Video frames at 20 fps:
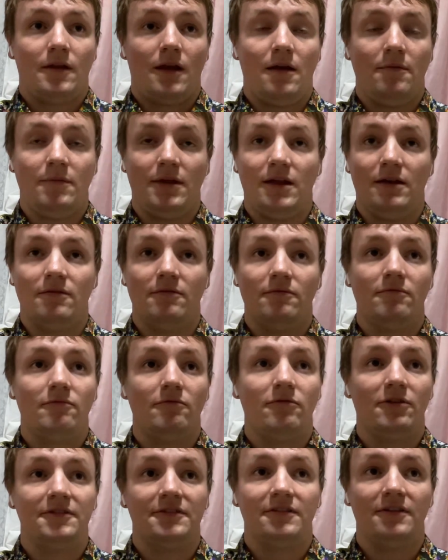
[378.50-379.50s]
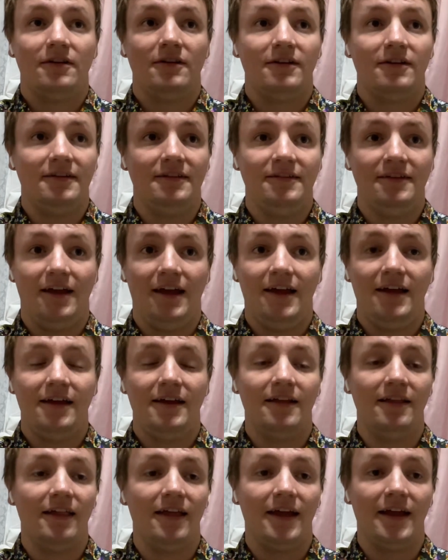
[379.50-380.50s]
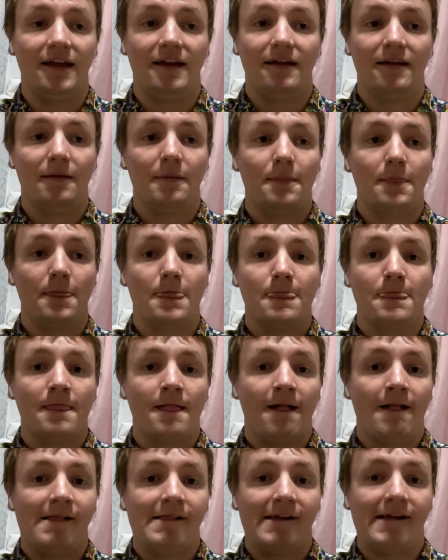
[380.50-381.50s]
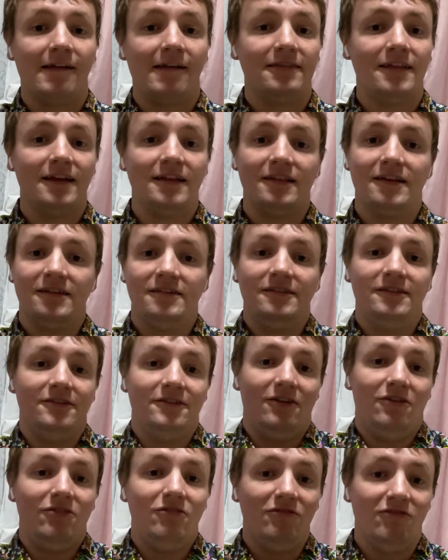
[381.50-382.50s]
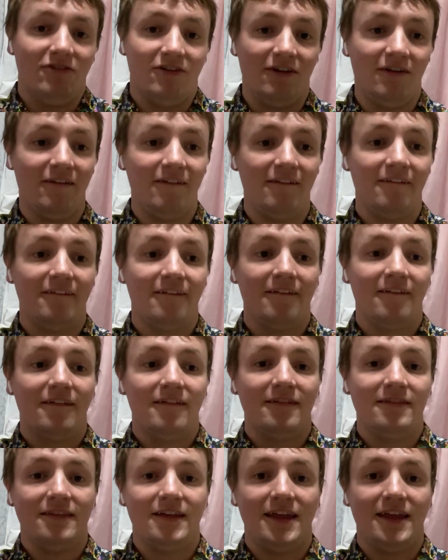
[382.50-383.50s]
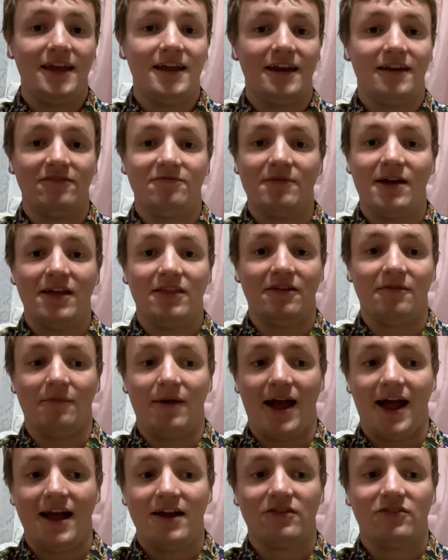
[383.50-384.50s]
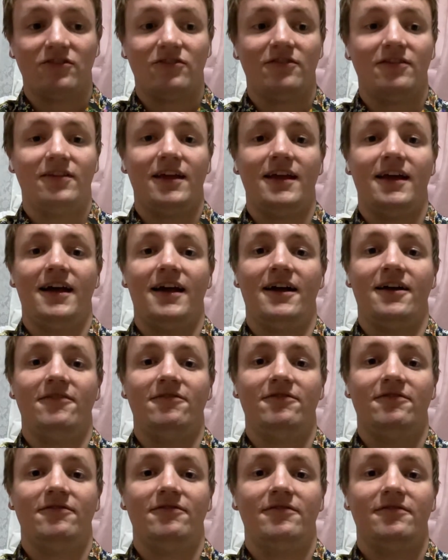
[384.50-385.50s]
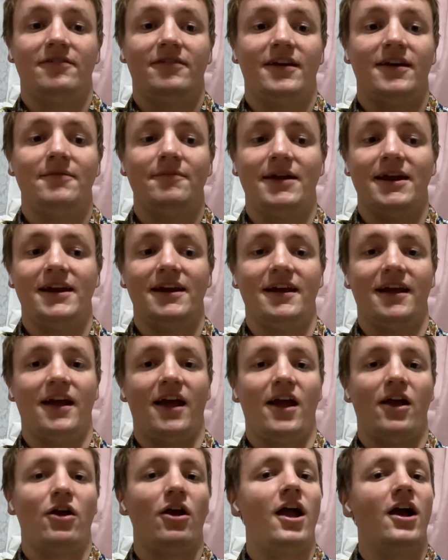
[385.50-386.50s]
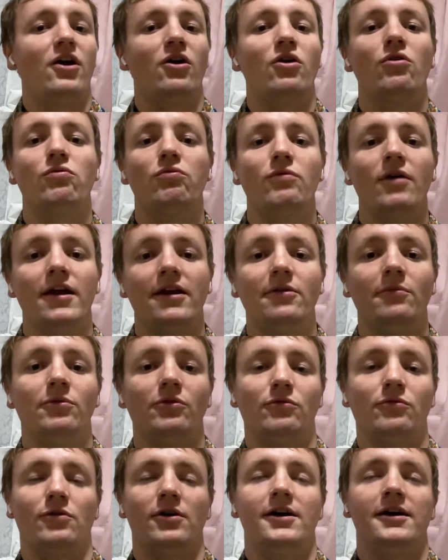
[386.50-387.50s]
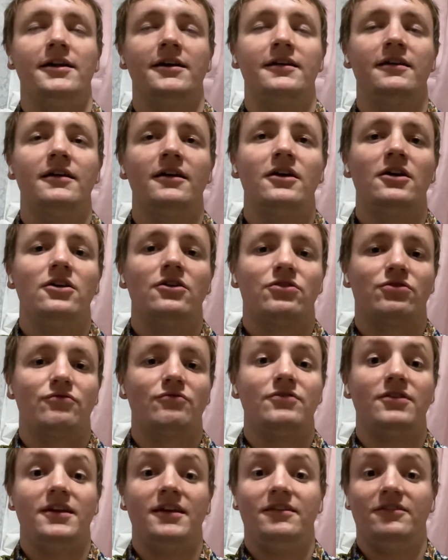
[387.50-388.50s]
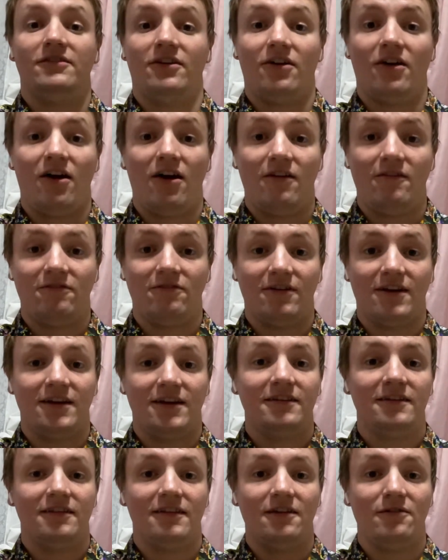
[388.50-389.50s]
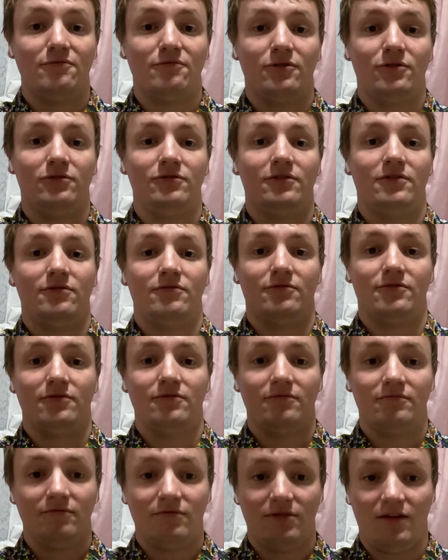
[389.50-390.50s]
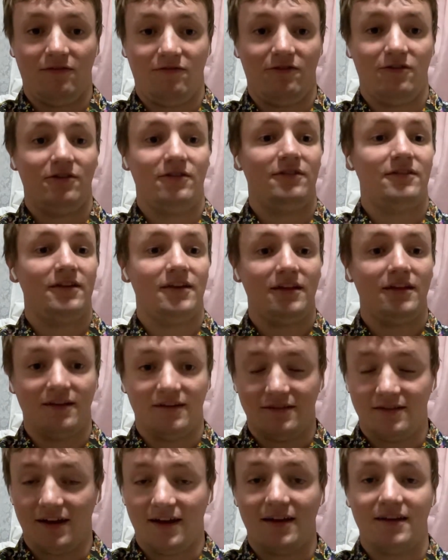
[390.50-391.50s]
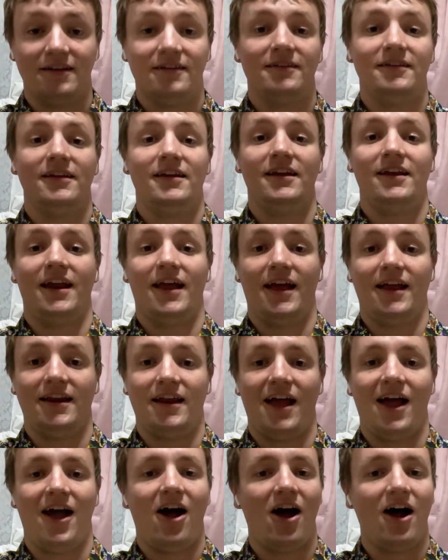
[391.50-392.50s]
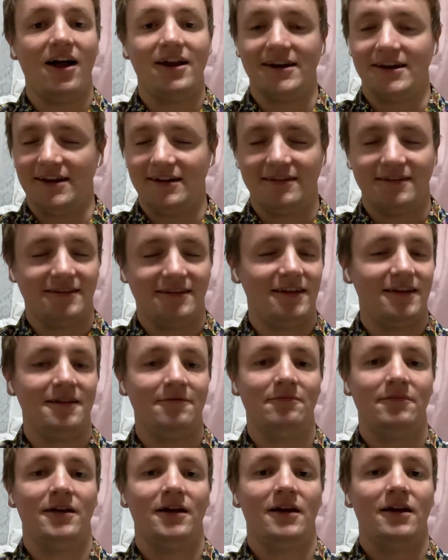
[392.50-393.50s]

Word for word: I mean, what's there to say? Like, I think this is over. The Heat have met their match. They have made an incredible run through the Eastern Conference. They rolled through the first seed, the second seed, and a hot Knicks team.